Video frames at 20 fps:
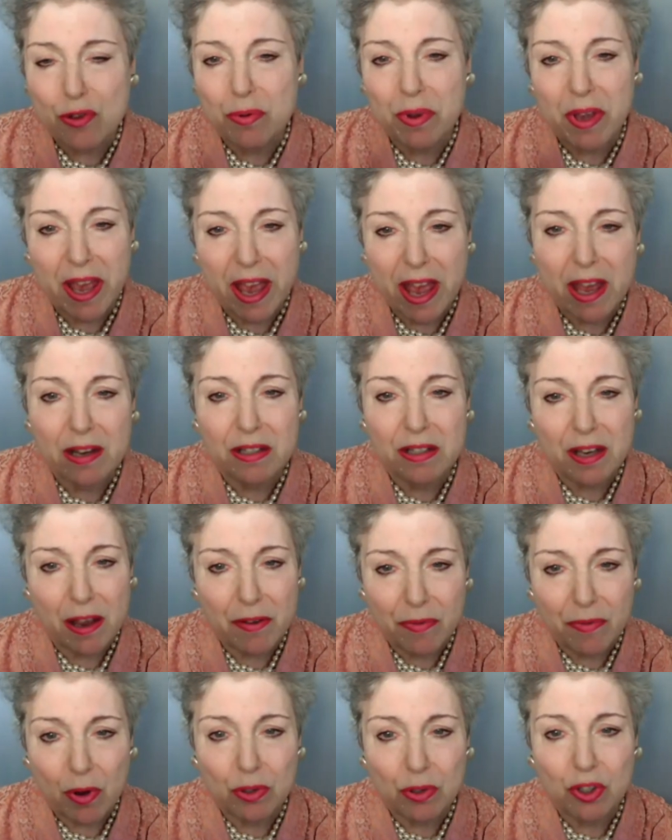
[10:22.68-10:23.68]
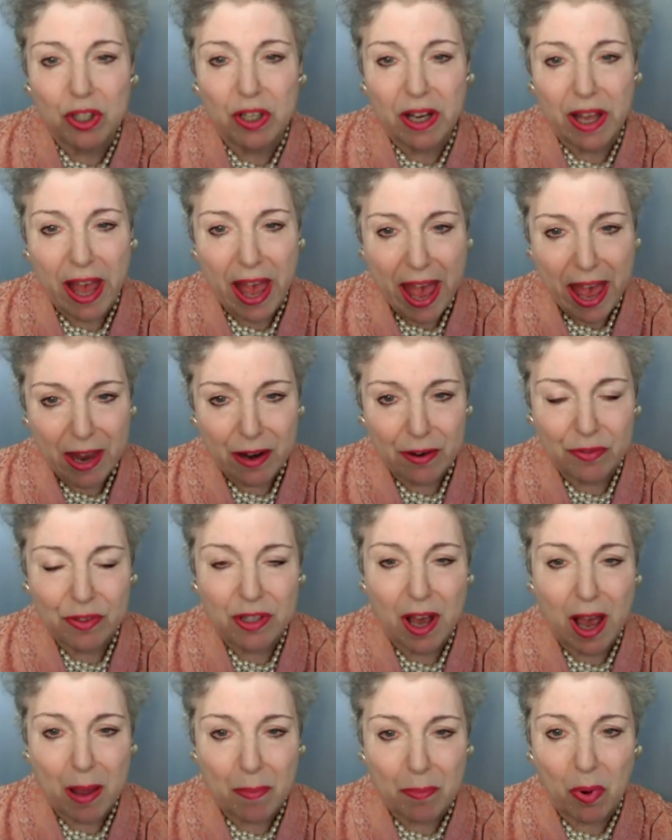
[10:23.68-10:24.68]
you can't divulge it ahead of
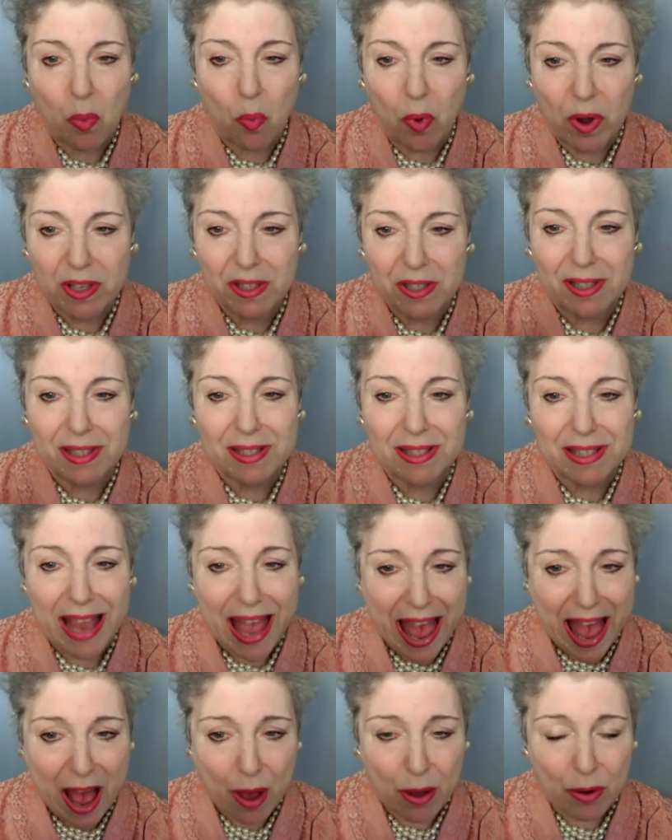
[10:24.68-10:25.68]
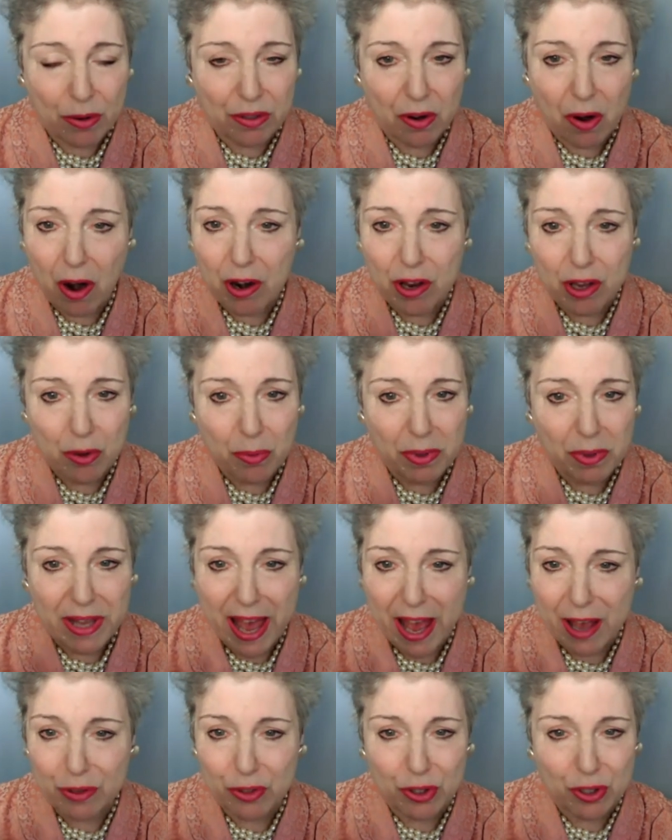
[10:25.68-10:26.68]
time, but once it's out, are you
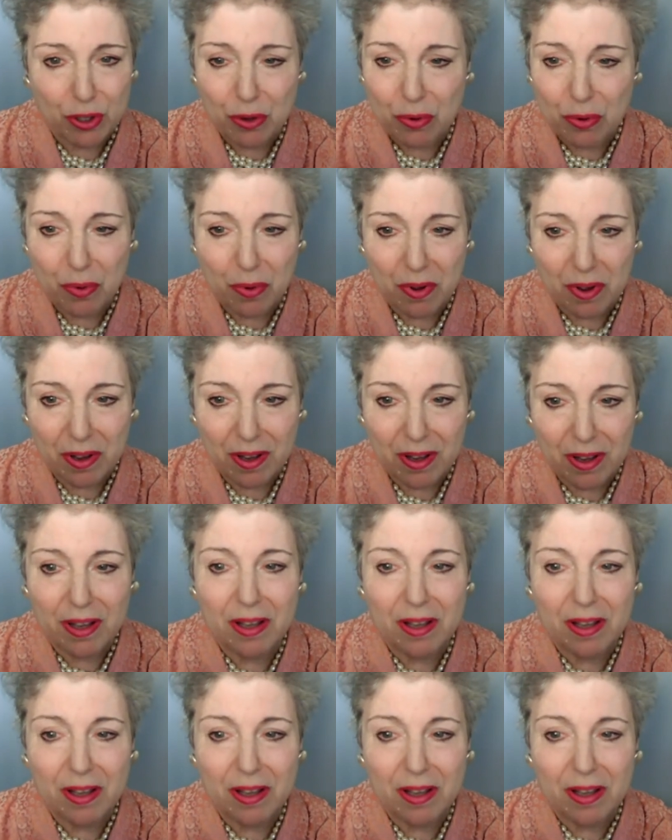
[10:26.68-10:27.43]
allowed to?